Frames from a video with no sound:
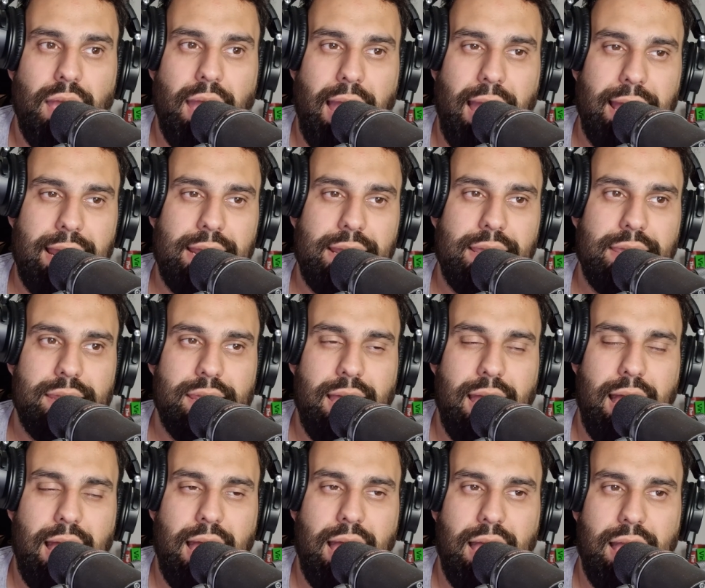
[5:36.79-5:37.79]
and
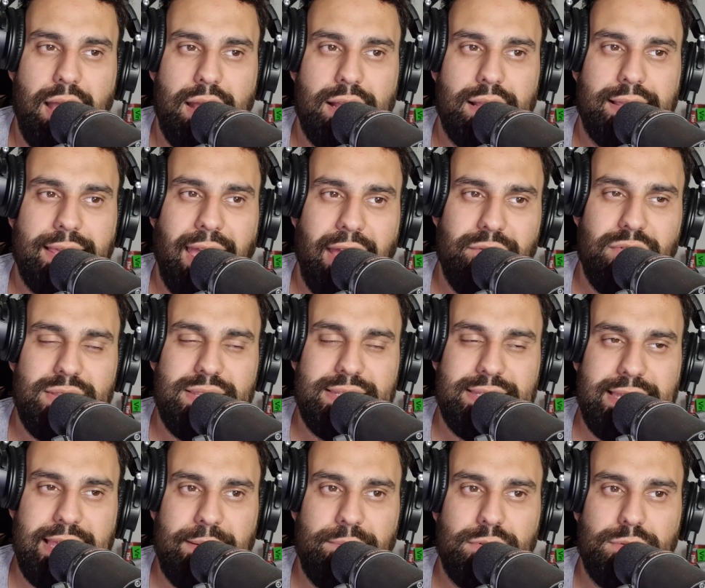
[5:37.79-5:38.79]
Kevin
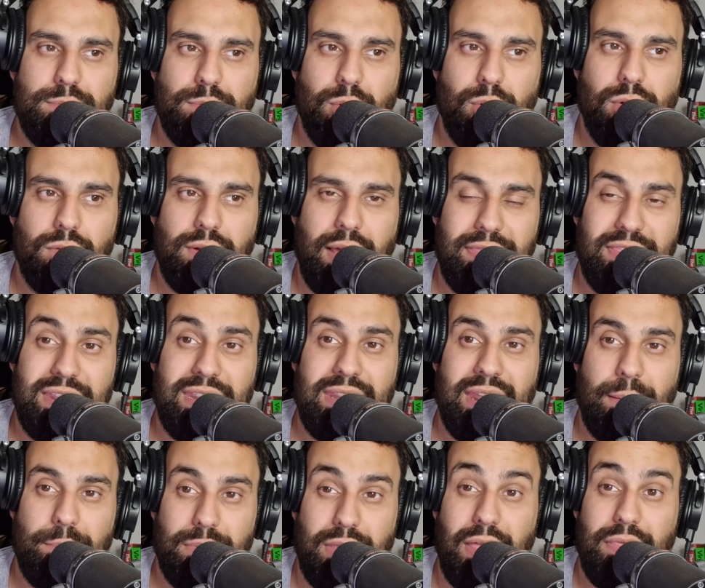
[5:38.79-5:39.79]
seemed more of like
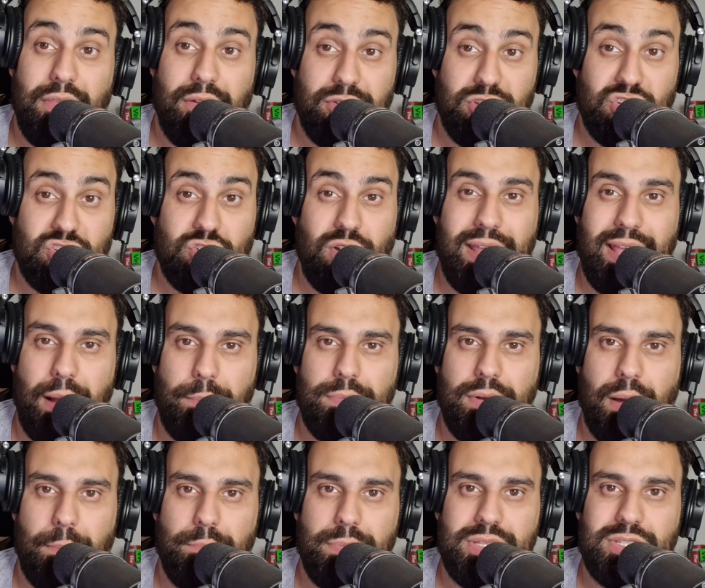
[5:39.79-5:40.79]
the straight up
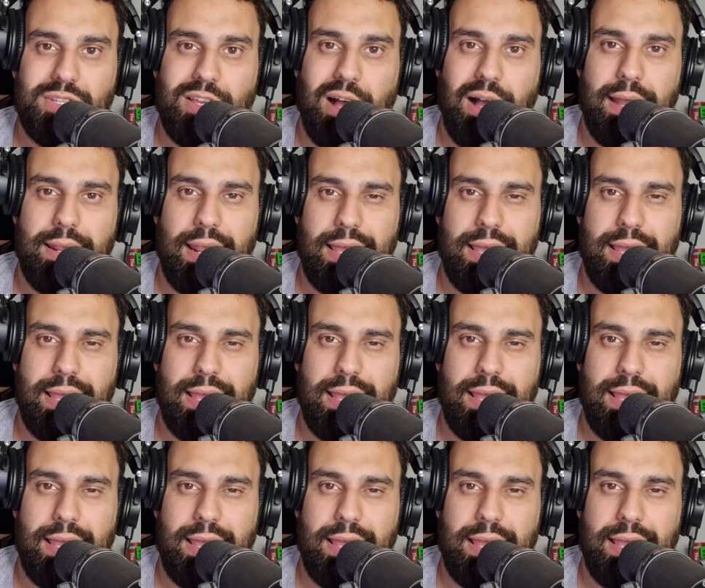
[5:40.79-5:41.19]
numbers guy.